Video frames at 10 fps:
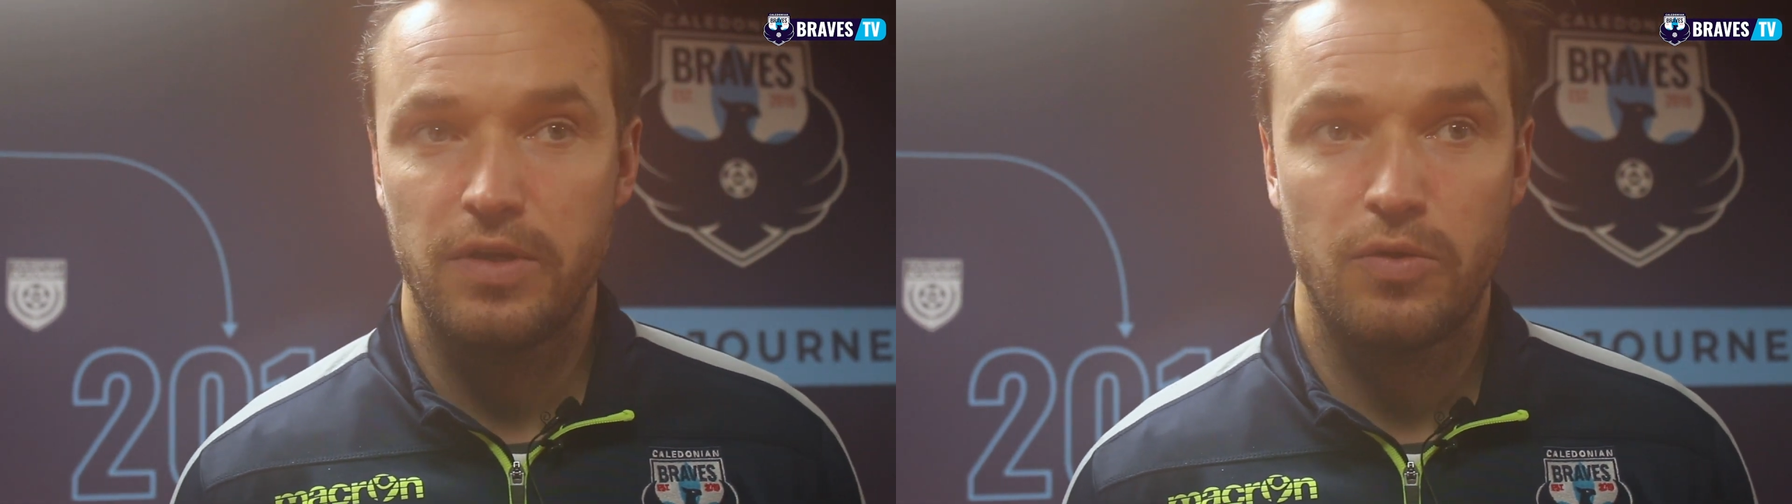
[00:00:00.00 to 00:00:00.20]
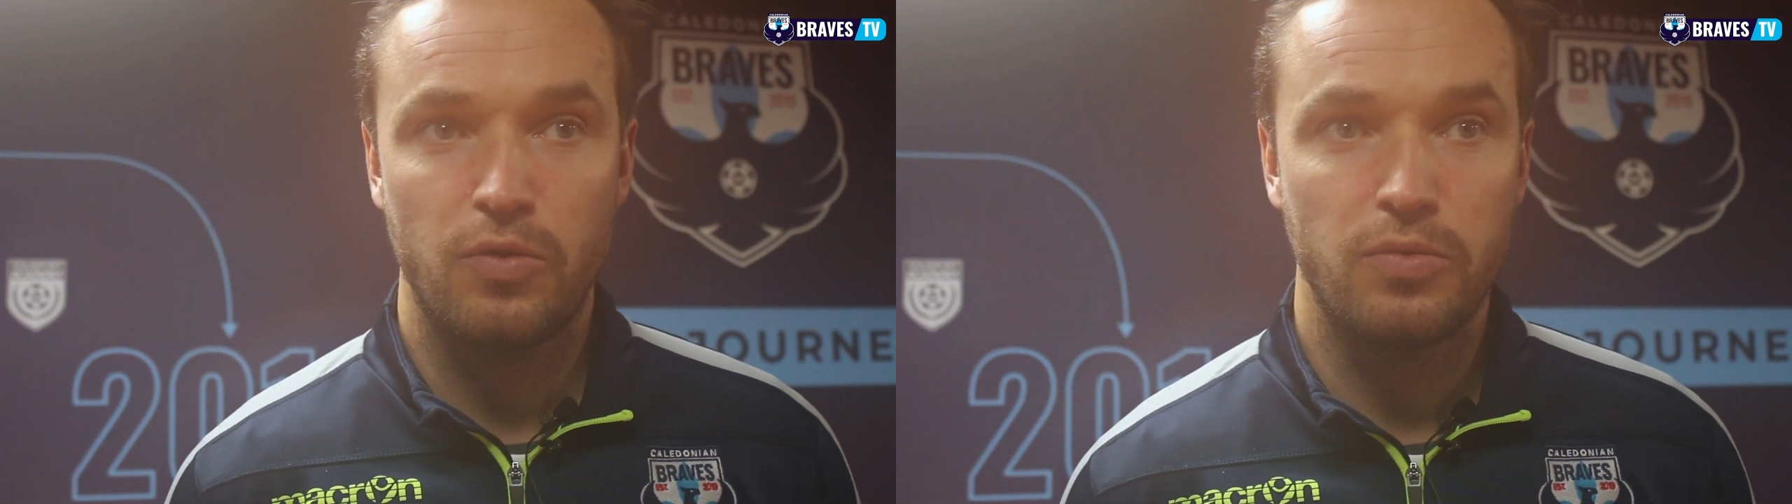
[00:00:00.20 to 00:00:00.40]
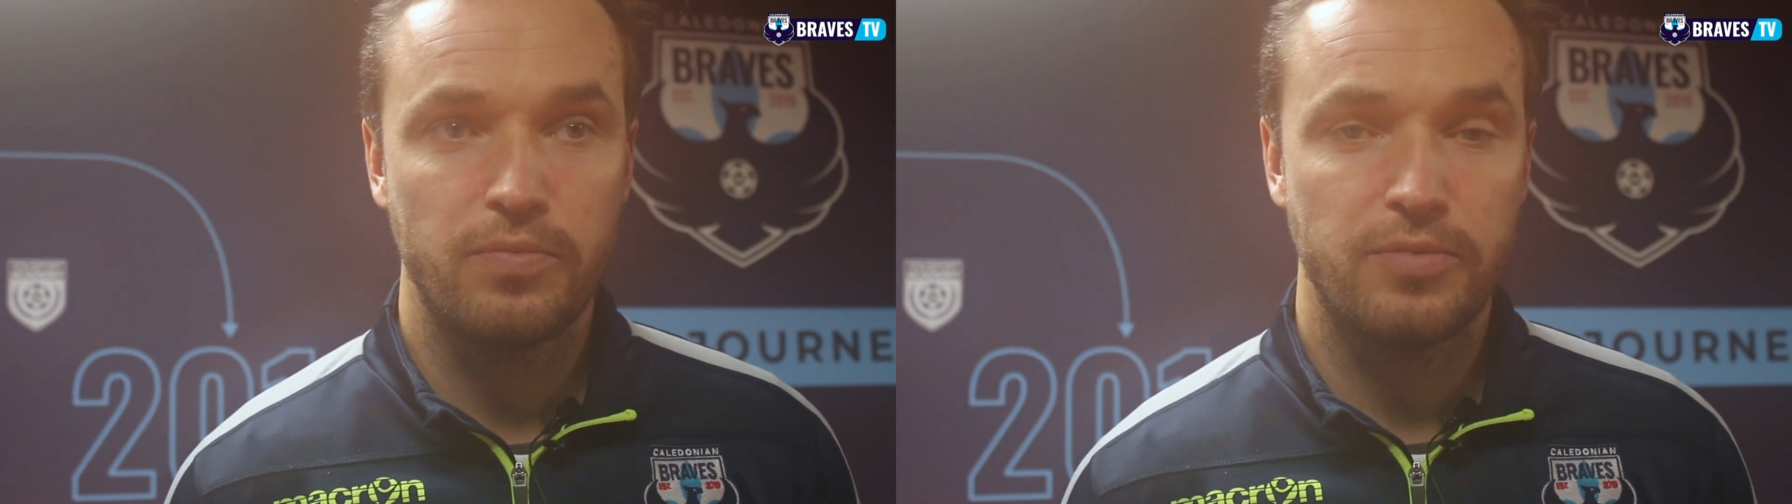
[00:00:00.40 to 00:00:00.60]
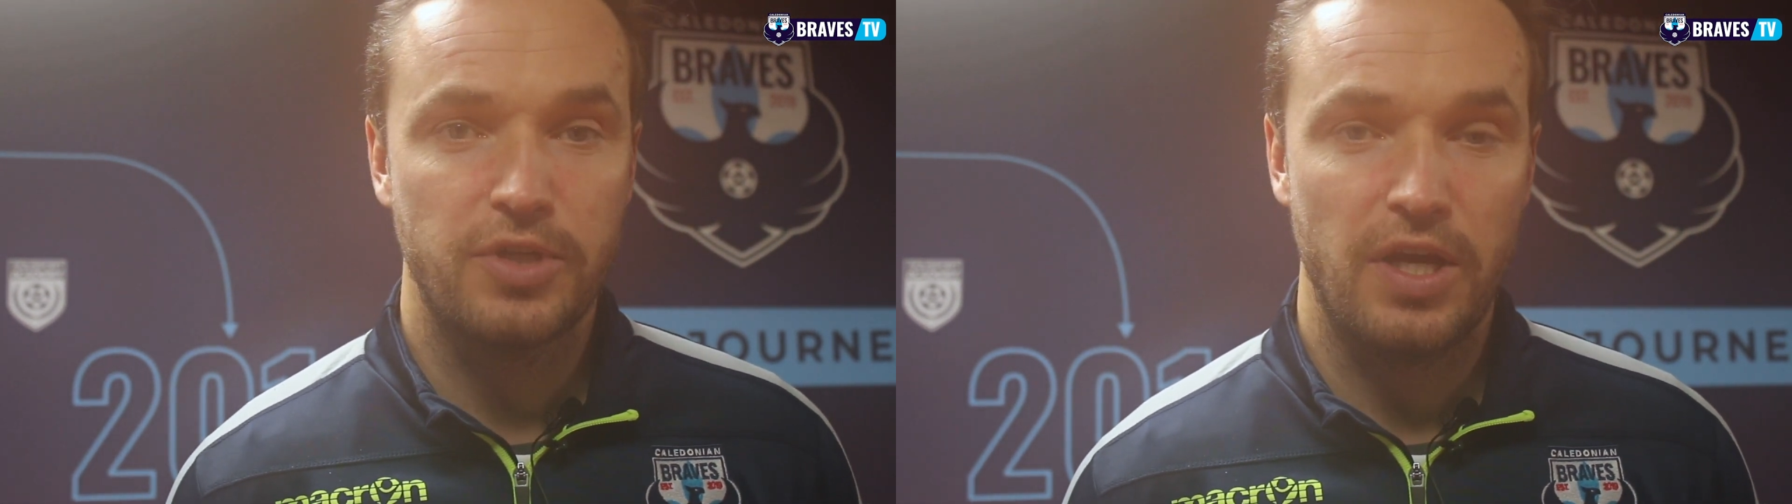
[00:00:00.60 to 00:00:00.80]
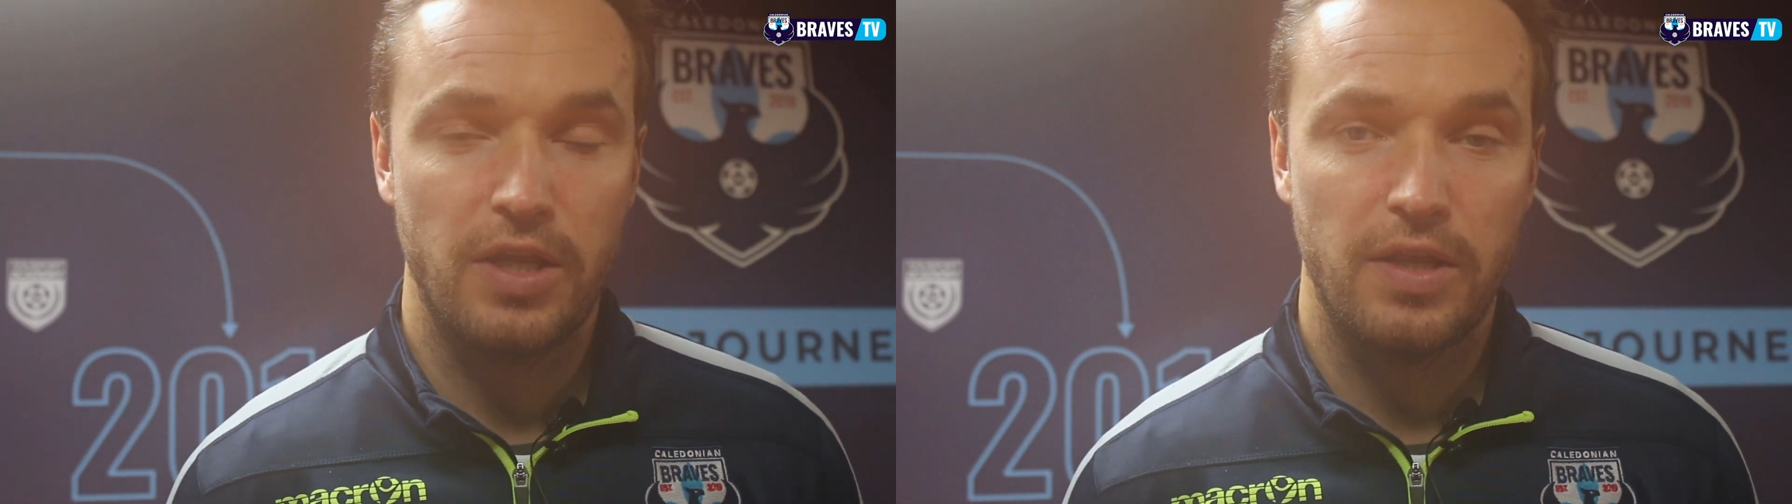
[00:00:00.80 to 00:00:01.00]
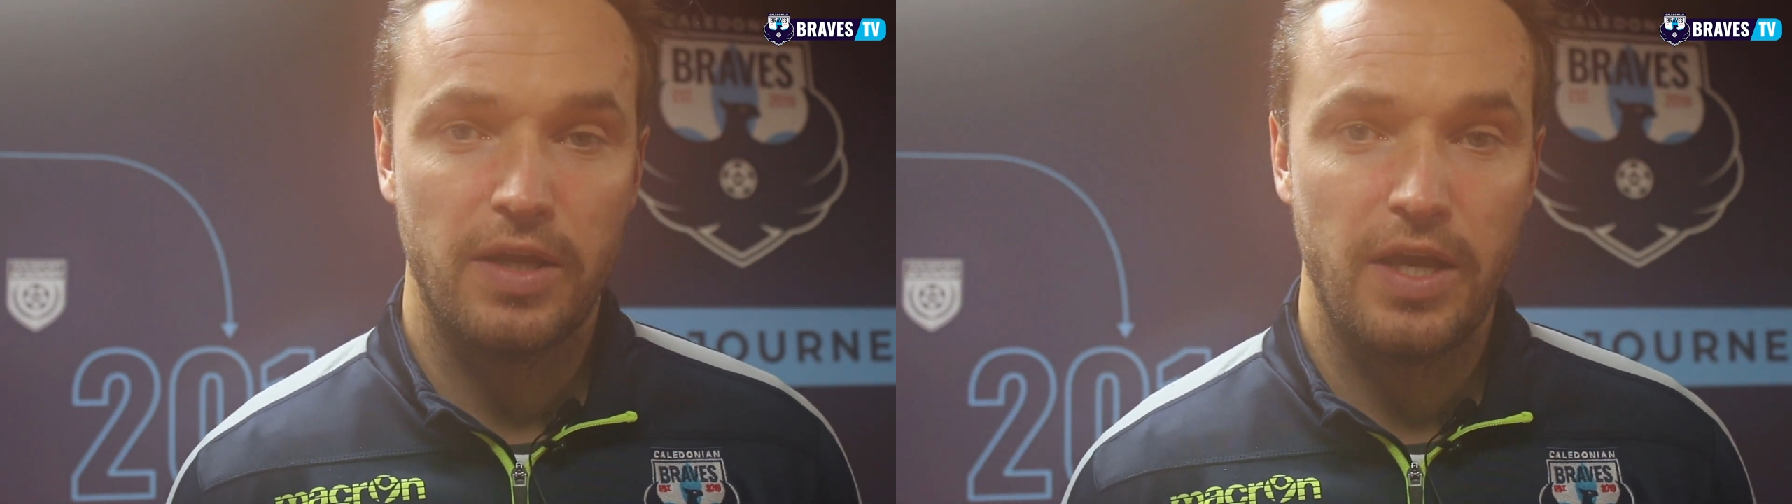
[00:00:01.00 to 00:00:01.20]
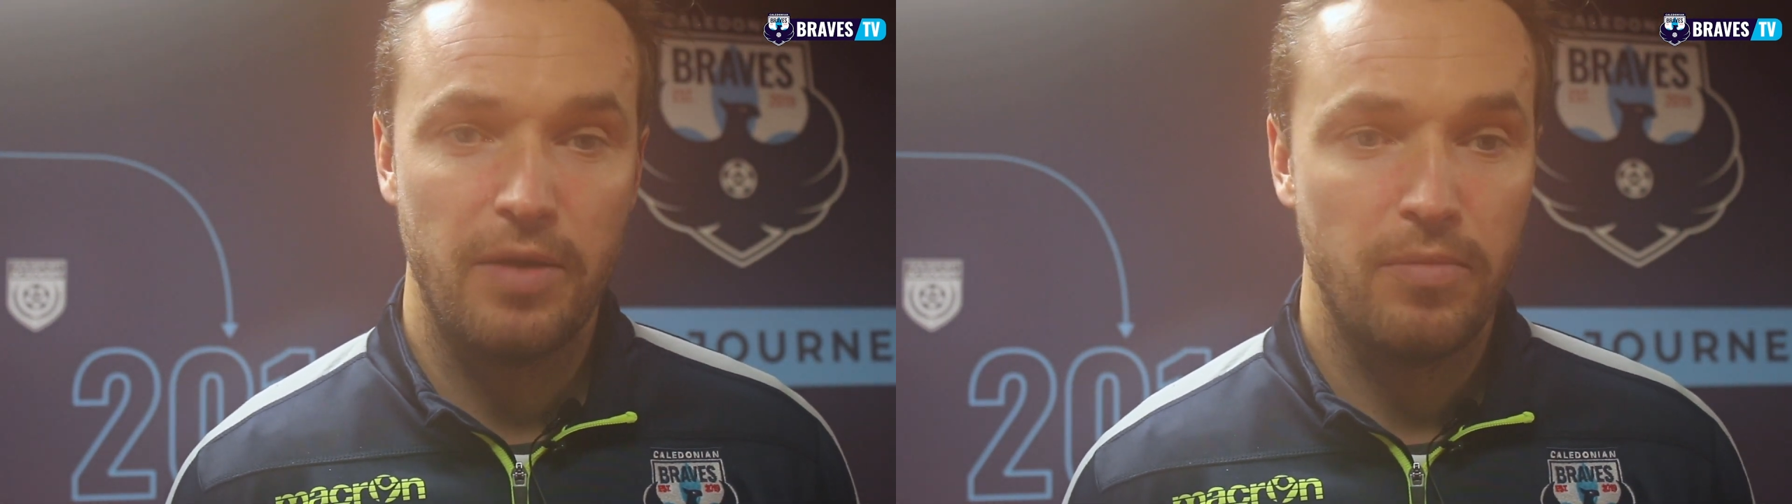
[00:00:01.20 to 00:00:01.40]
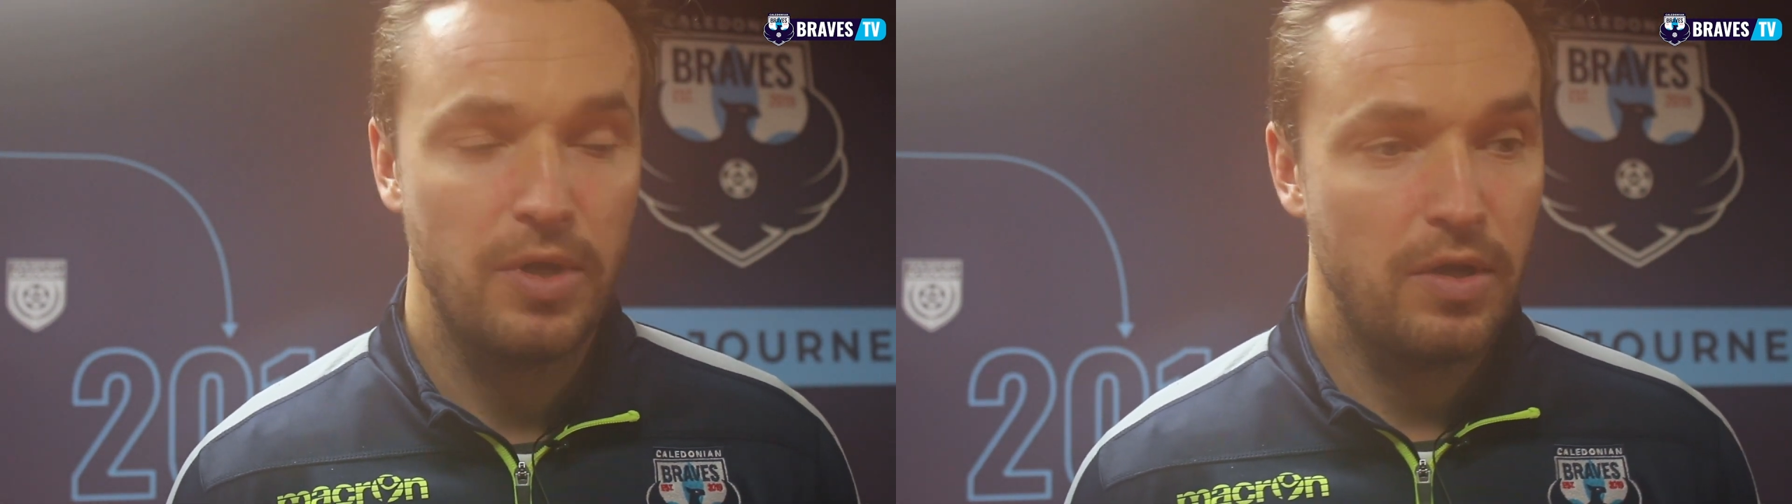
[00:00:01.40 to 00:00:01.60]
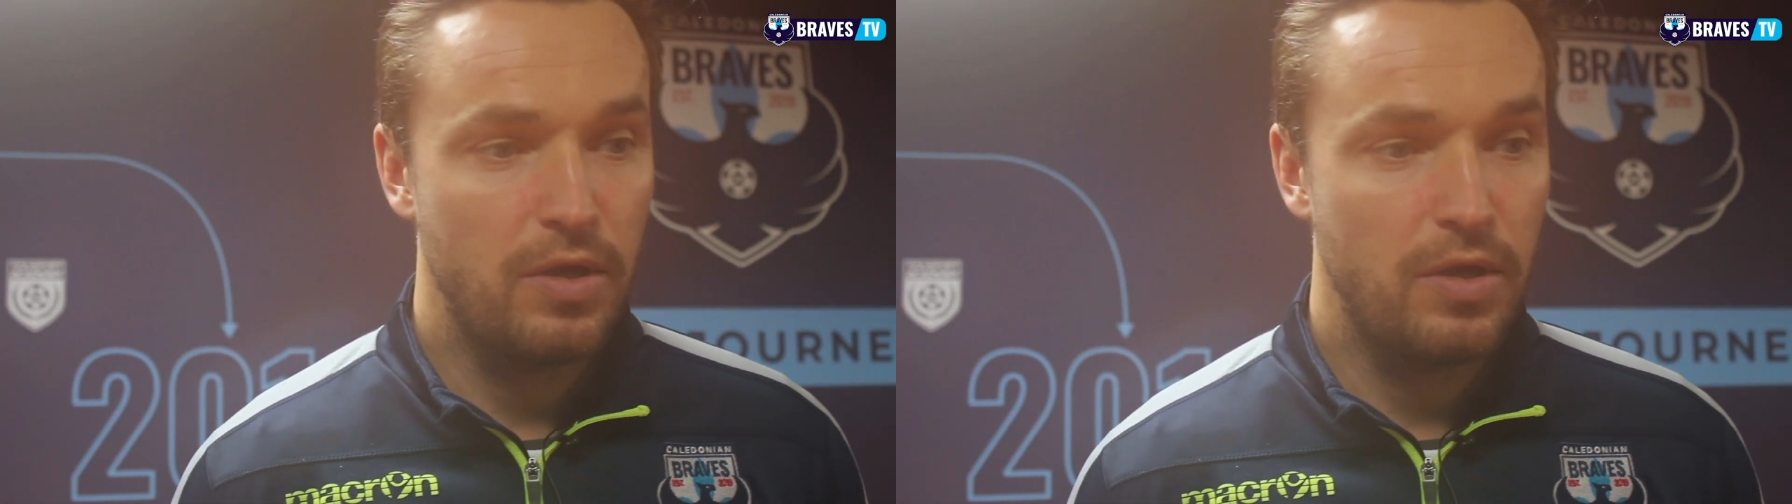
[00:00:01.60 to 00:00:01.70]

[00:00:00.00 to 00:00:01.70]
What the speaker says: the whole scale of the game.